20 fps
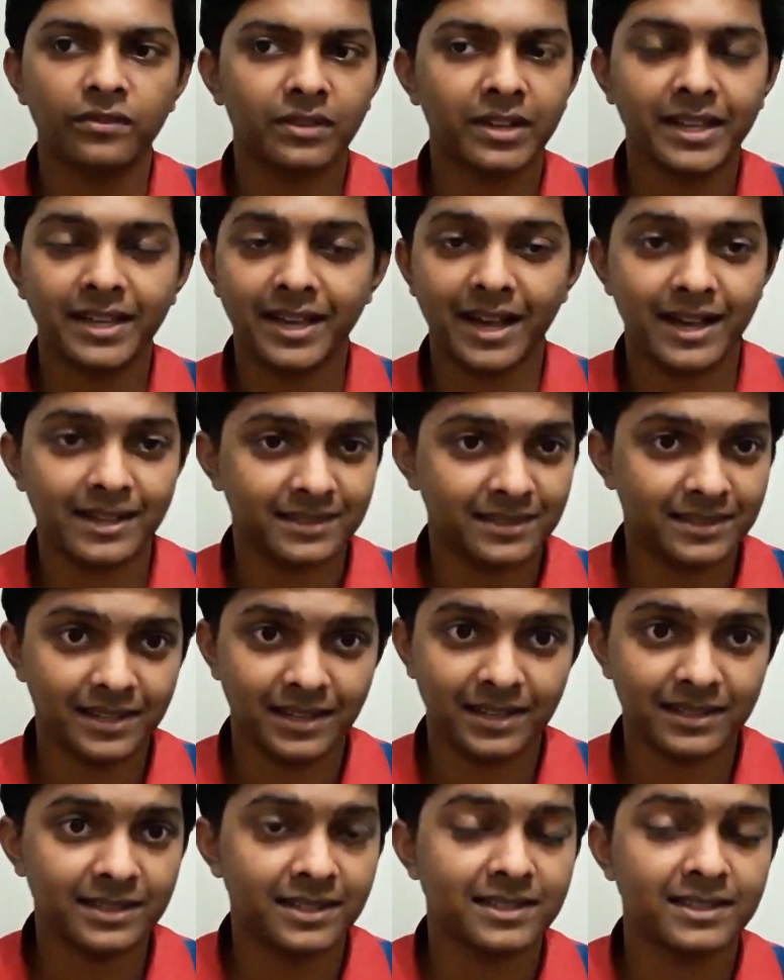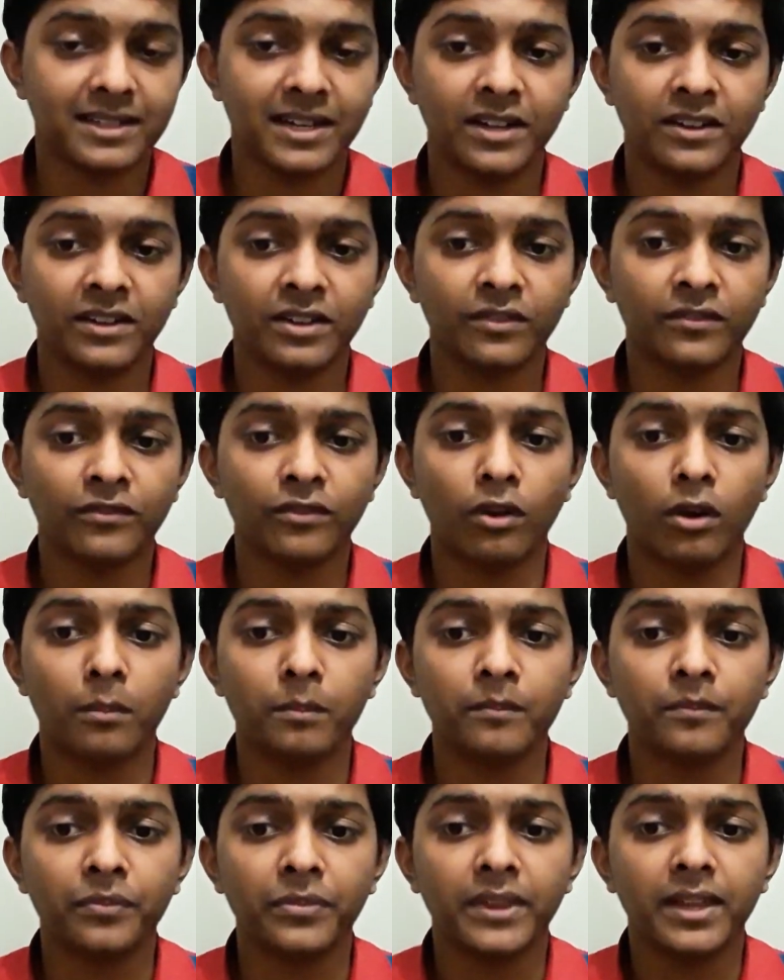like as, as I said in the
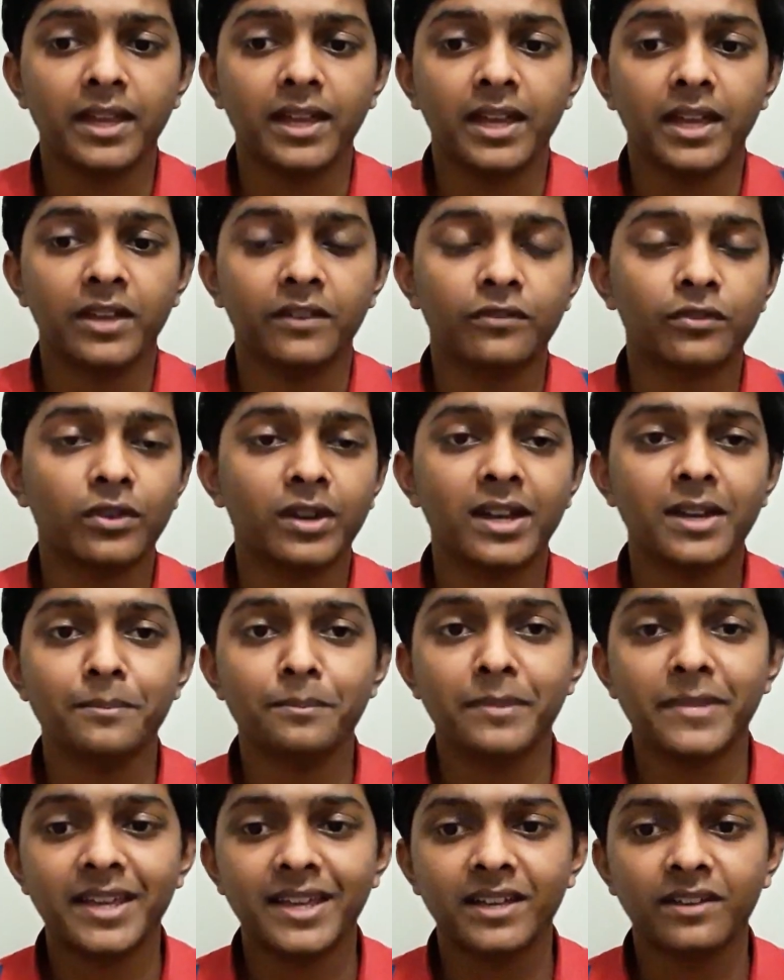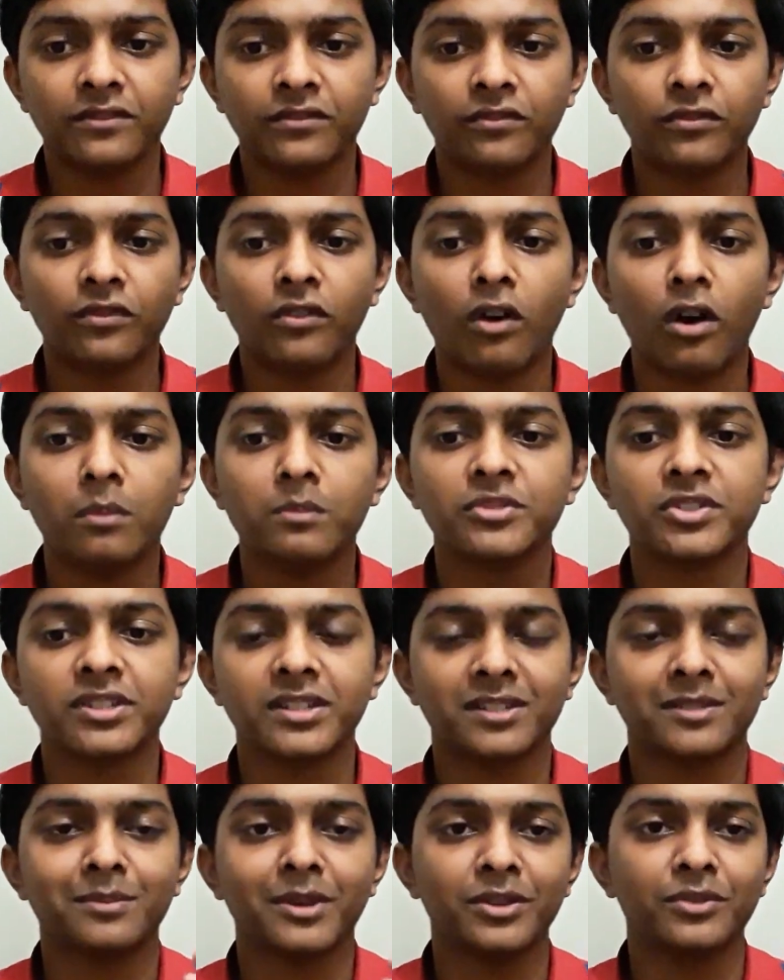form, if you really make form
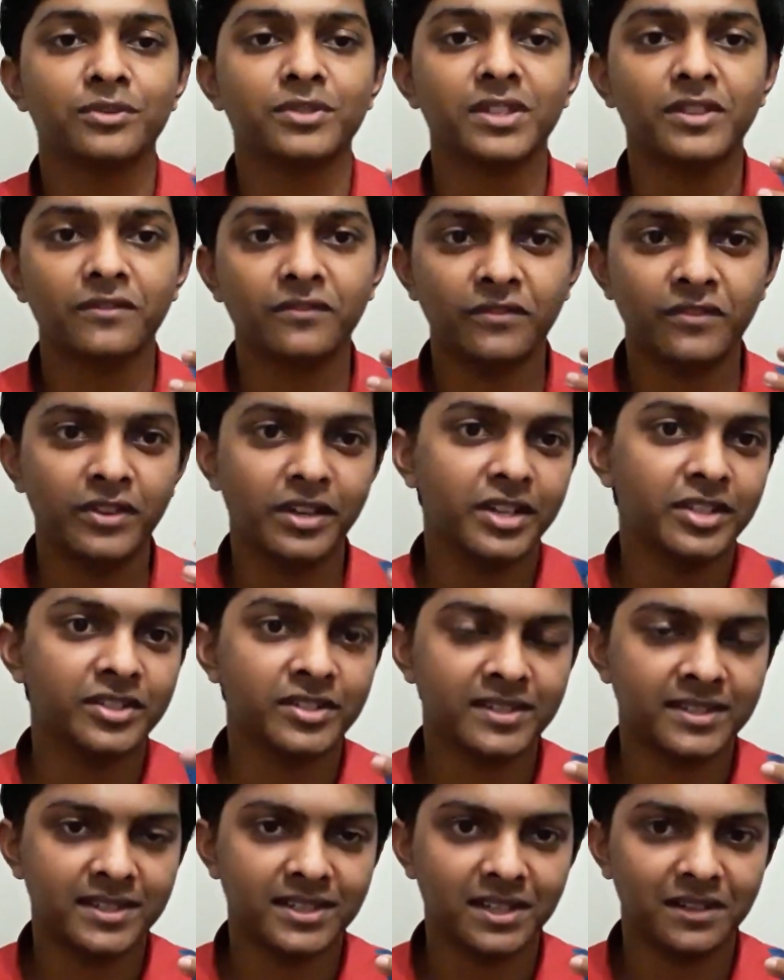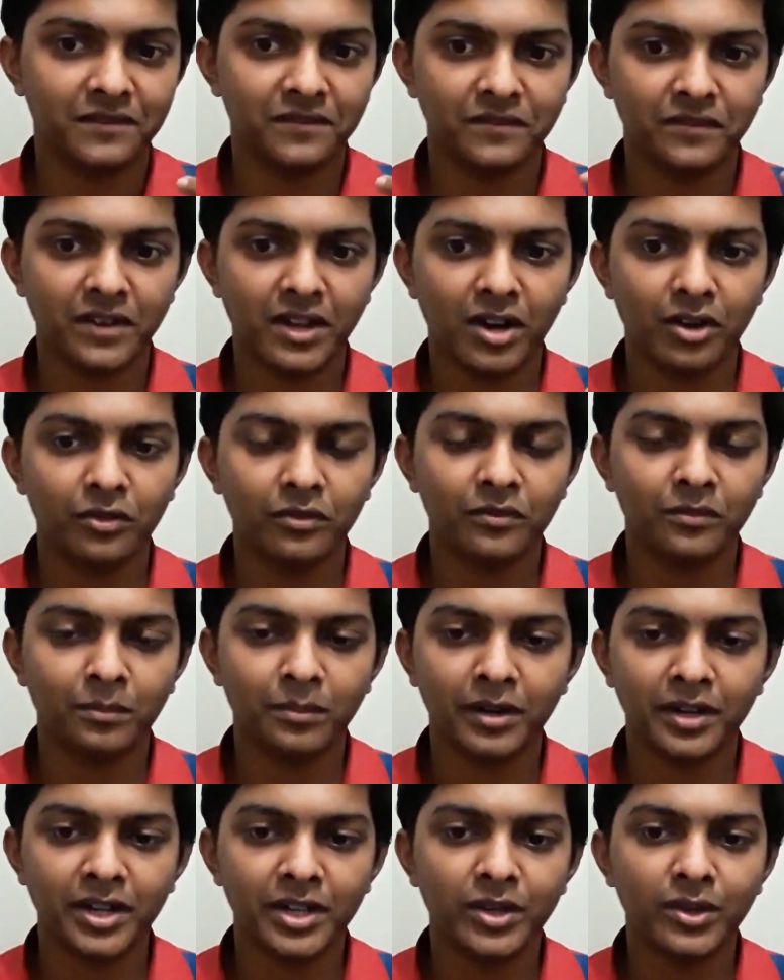just by using VH itself. Now,
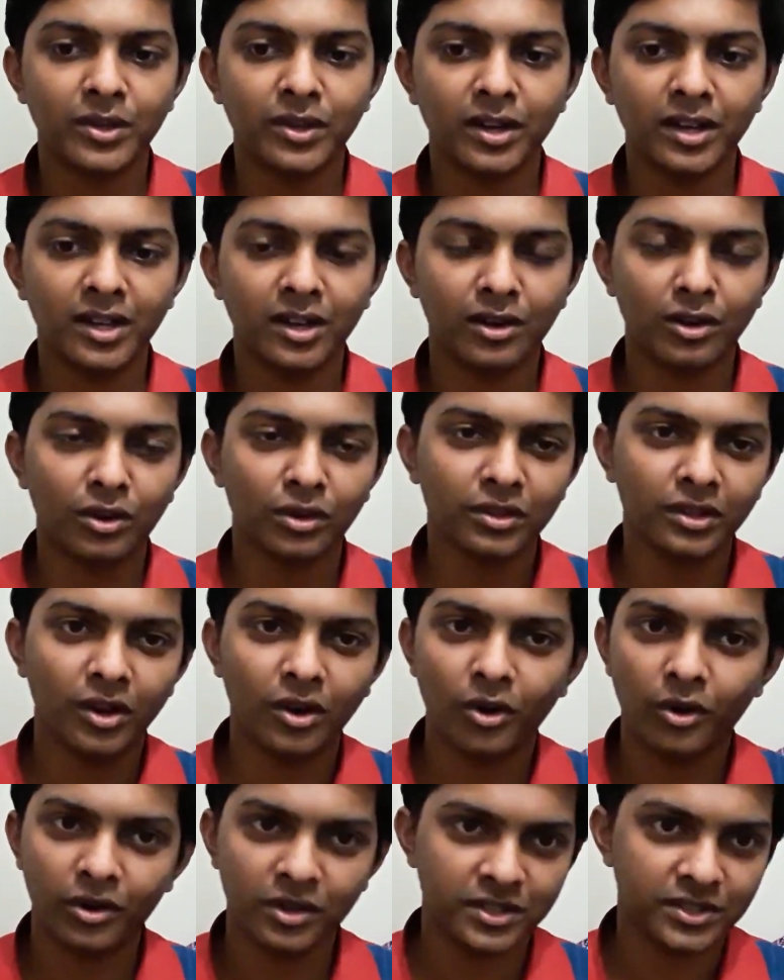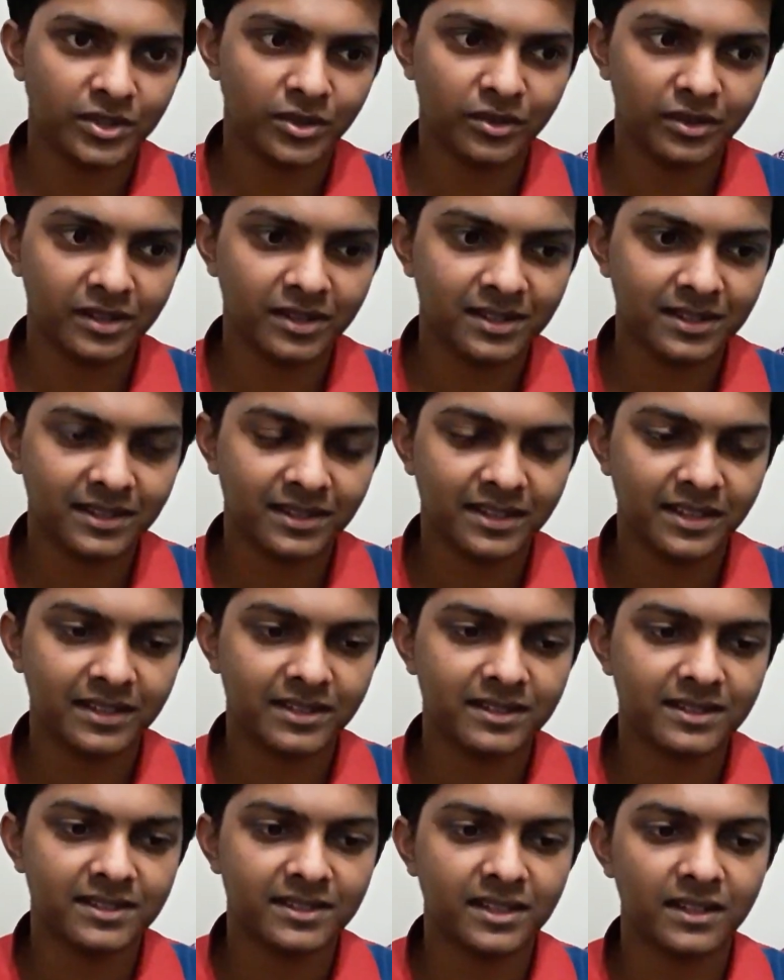particularly along the horizontal
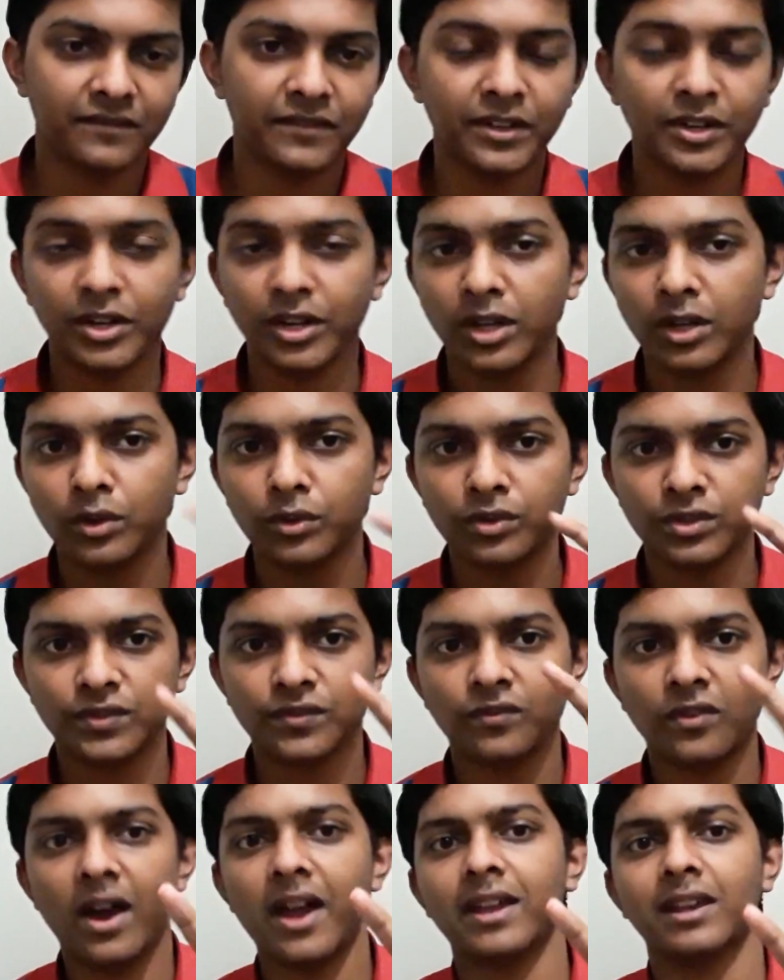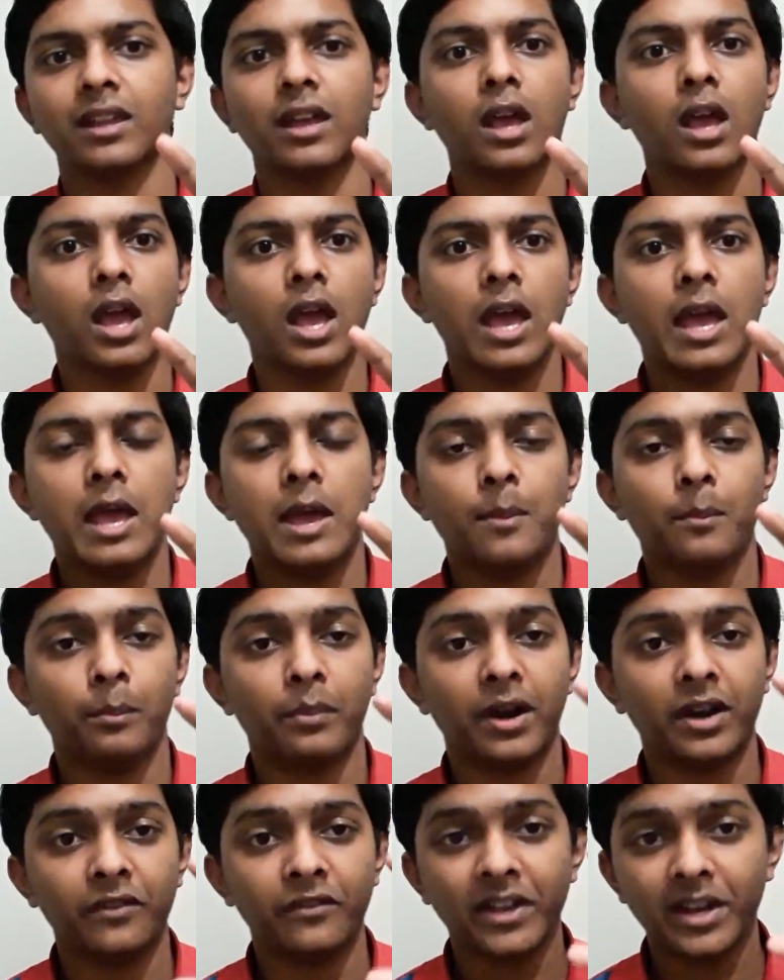thing itself, it really looks fine.
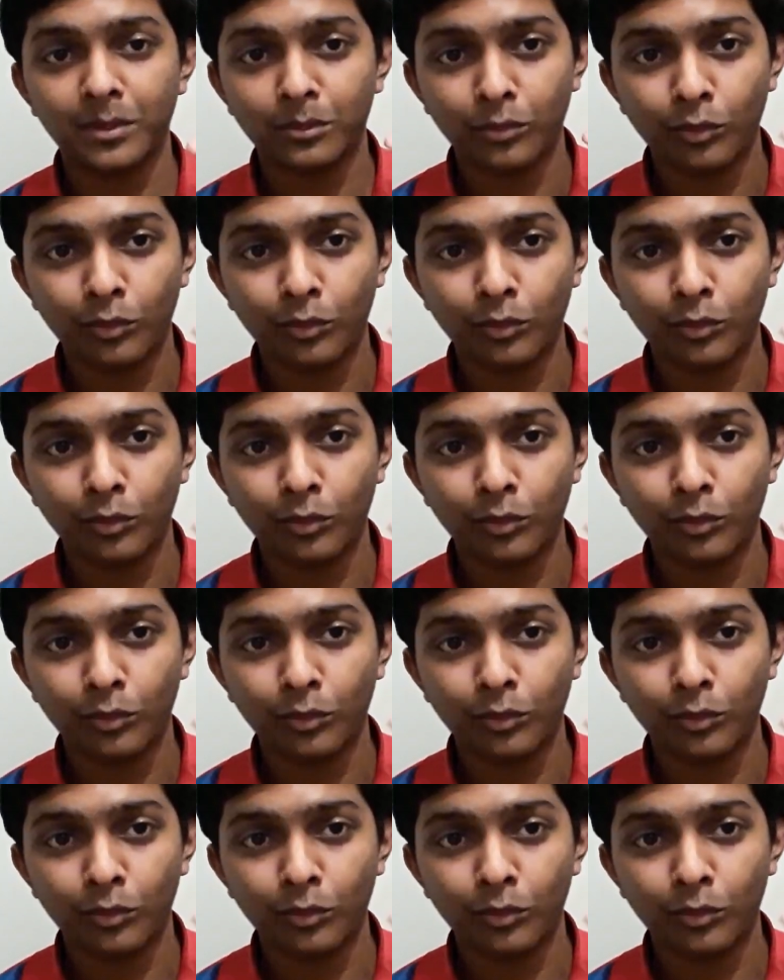But when a